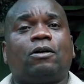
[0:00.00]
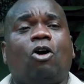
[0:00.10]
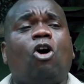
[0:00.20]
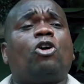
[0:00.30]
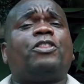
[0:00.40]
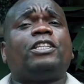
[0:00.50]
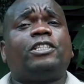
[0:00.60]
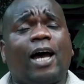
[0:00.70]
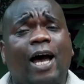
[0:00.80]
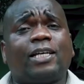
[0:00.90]
all the
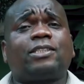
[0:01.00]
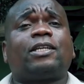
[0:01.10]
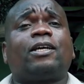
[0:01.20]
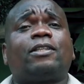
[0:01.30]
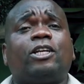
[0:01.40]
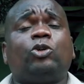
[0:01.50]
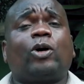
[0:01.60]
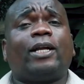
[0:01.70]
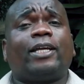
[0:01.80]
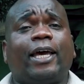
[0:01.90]
jars that you
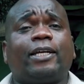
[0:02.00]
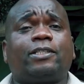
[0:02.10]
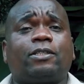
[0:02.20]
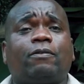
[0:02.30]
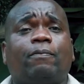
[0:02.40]
can get.